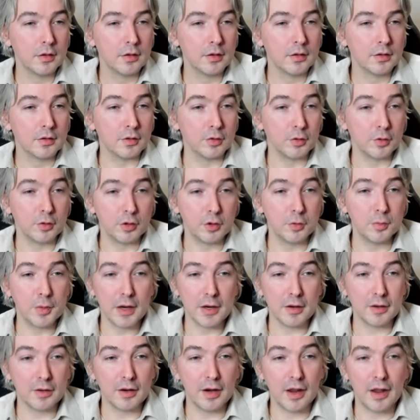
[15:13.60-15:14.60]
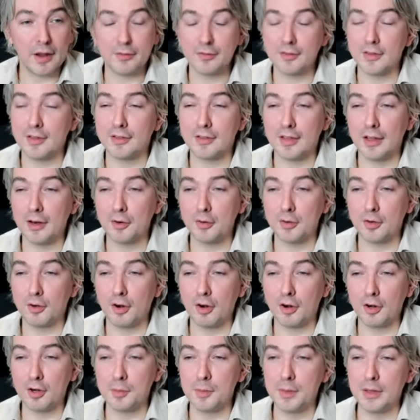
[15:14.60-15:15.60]
so you might have to set out your
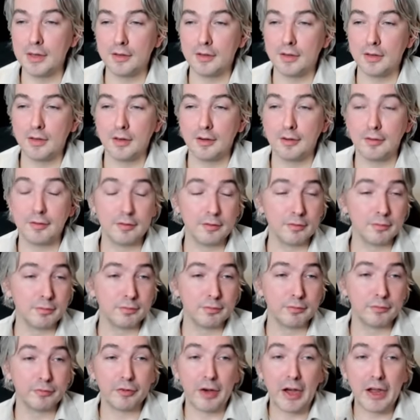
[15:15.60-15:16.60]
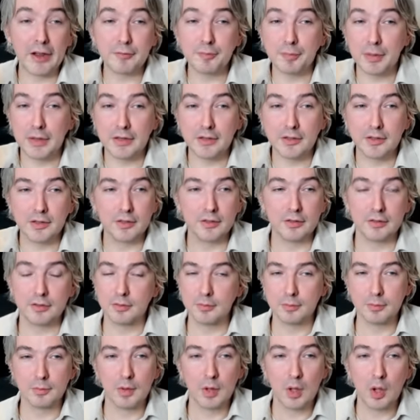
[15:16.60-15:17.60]
argument in five pages,
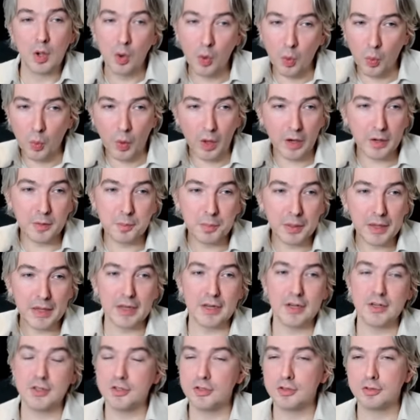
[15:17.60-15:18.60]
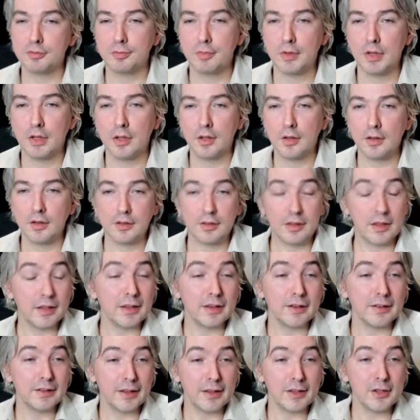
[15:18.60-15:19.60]
one page. They
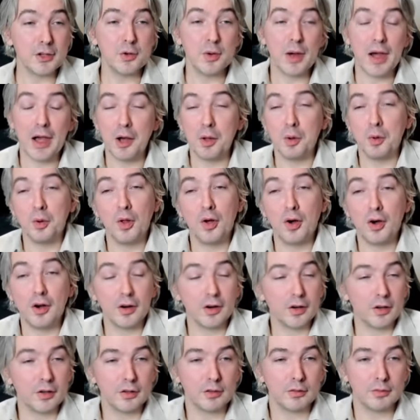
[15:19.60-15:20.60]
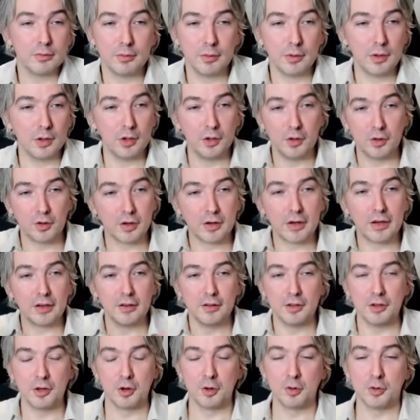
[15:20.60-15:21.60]
can tell you how long you're,
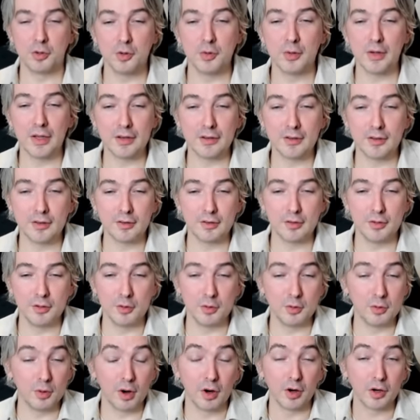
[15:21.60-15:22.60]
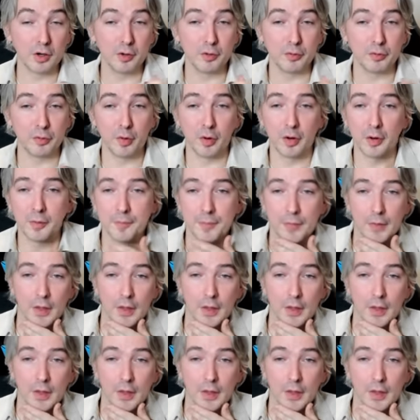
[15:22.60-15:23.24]
you know, you get to argue for.